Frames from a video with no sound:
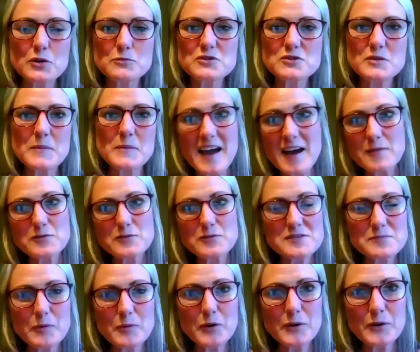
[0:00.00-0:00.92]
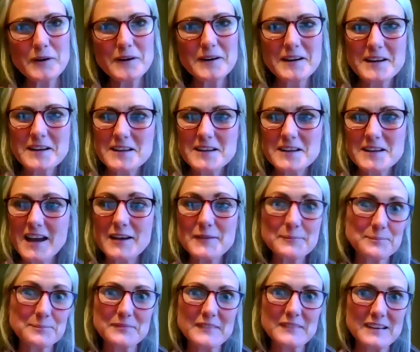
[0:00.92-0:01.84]
to my house, but yeah,
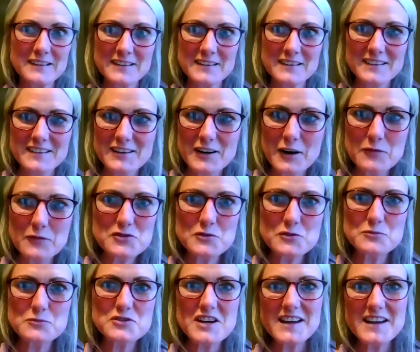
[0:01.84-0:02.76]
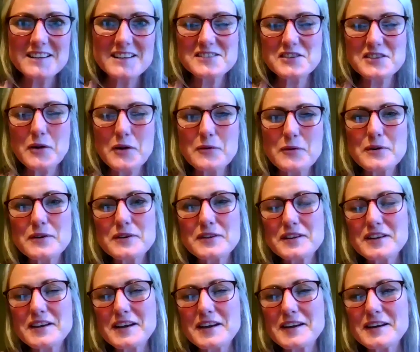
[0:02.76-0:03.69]
off subject. So
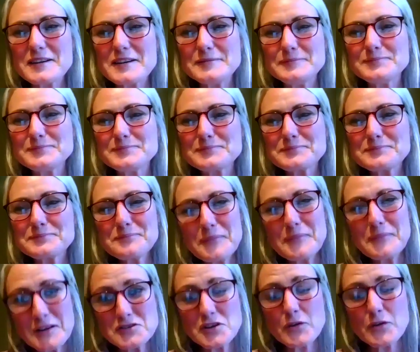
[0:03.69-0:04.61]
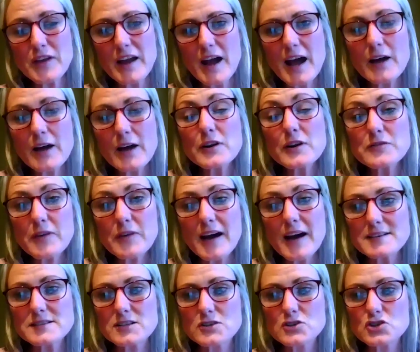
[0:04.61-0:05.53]
yeah, our
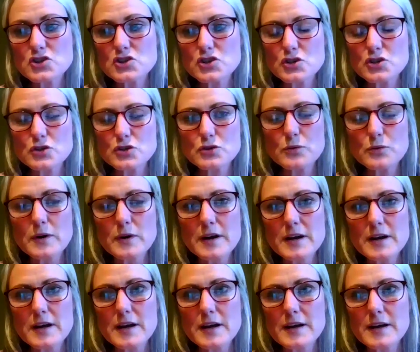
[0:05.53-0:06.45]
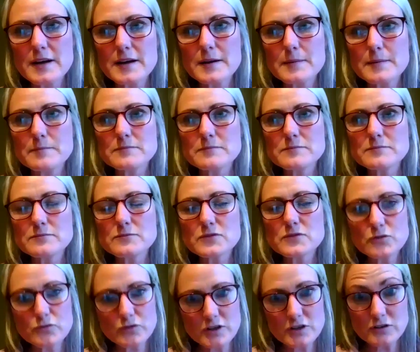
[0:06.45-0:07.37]
advice is to
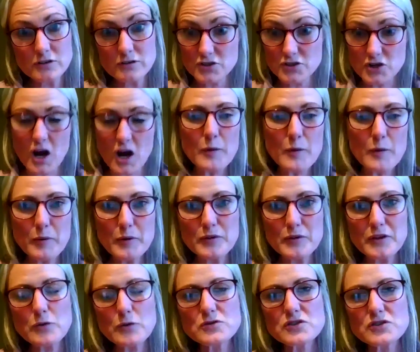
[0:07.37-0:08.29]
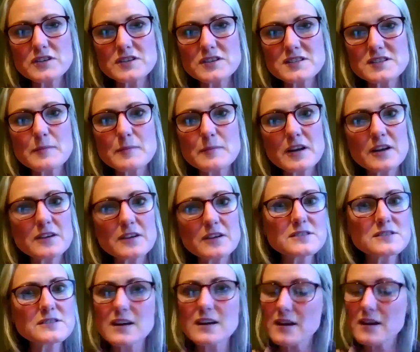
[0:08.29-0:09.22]
stop those other
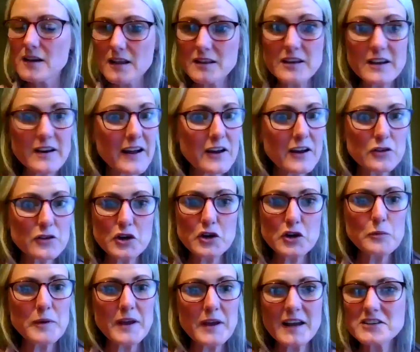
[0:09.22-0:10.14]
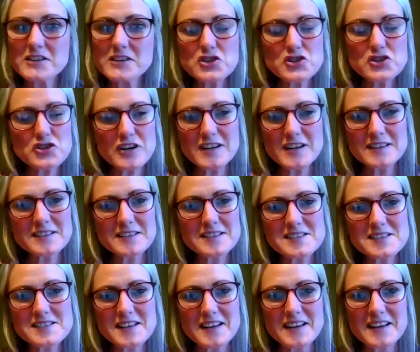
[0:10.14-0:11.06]
stimulants, and there could be energy
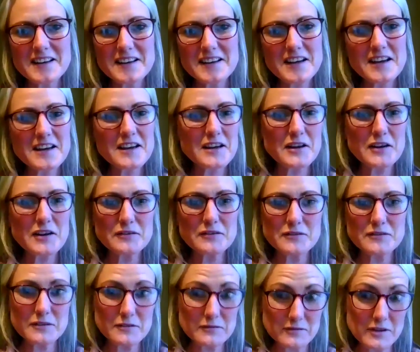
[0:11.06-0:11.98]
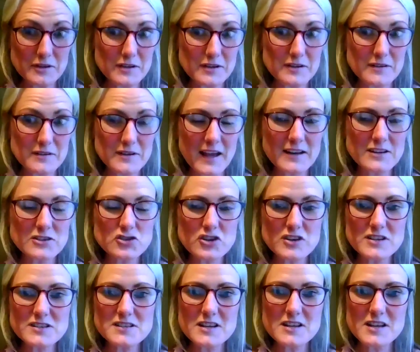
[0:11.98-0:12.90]
drinks, the energy
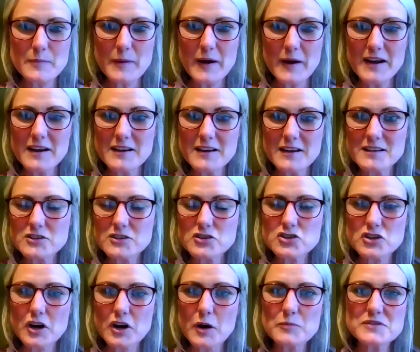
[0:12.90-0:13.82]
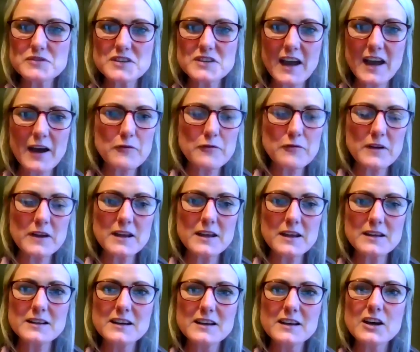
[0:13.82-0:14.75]
drinks that you buy in the shops,
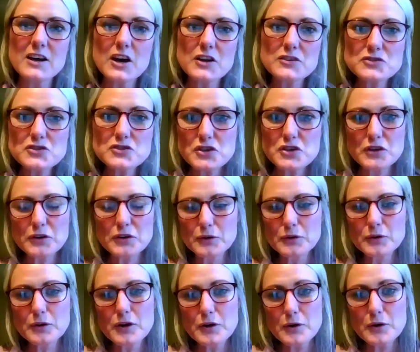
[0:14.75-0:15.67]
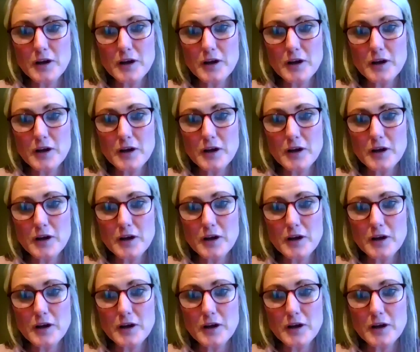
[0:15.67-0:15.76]
caffeine, until